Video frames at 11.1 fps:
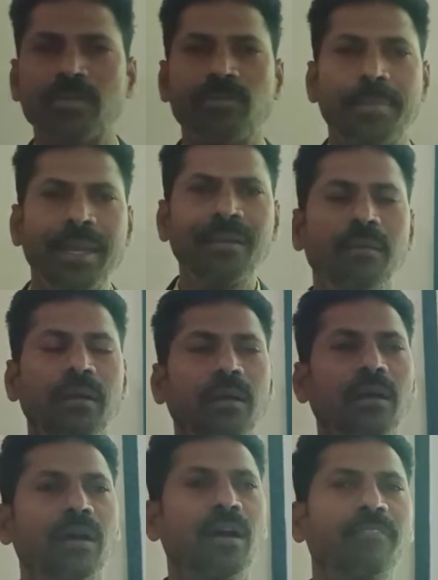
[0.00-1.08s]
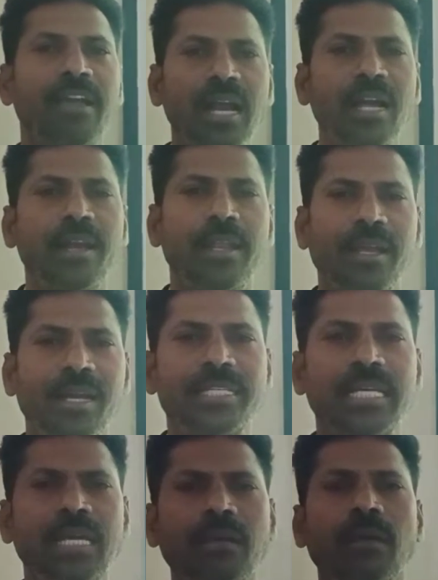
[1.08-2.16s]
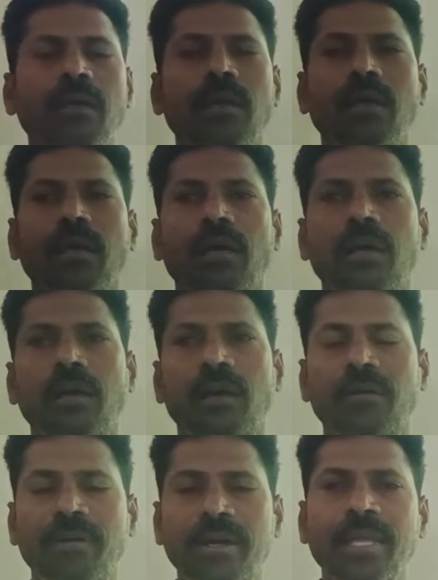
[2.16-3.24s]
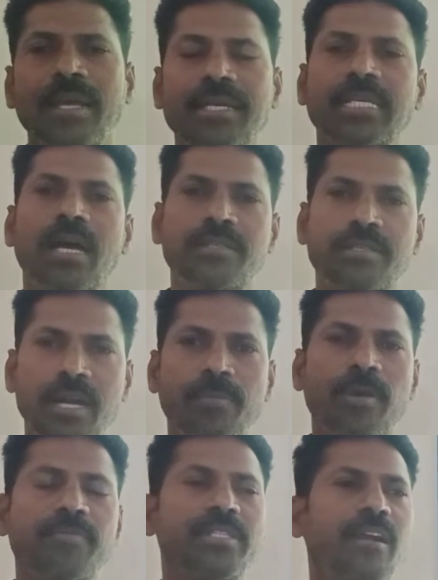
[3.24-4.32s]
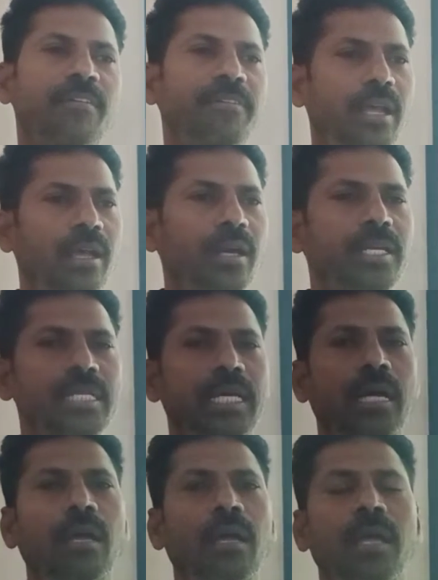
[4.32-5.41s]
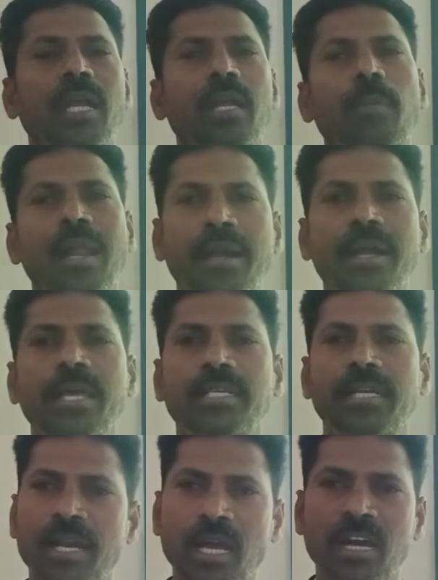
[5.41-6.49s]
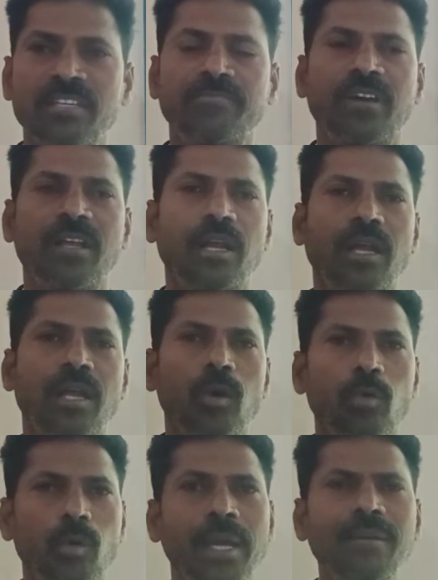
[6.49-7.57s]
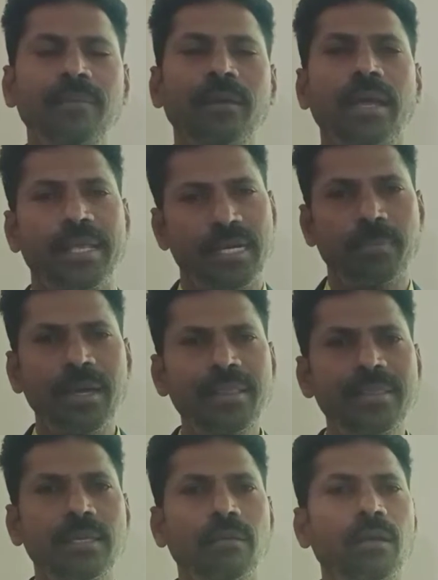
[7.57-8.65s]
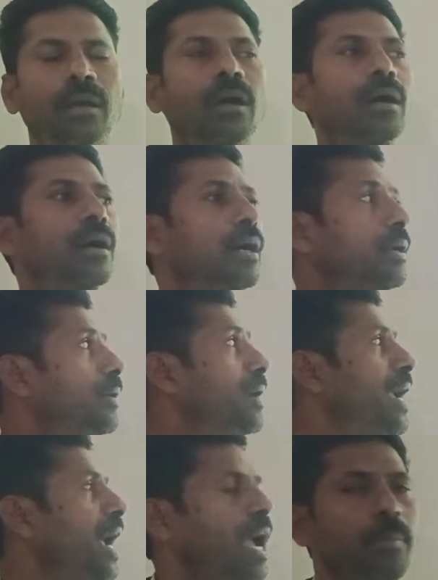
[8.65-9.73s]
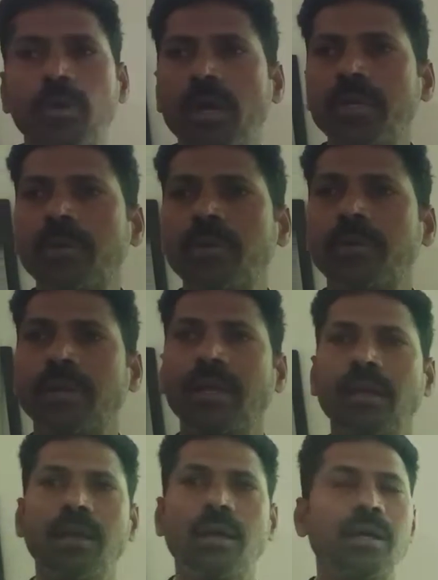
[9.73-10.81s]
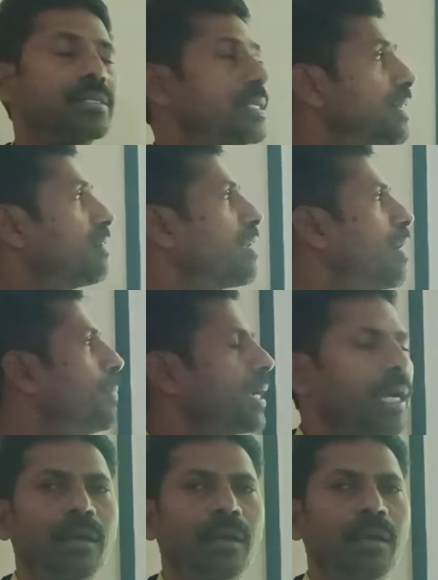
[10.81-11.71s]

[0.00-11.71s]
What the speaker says: Swamy, faculty in English, working as the assistant professor of English in Mallareddy Engineering College for Women, Hyderabad. Today I am going to say the topic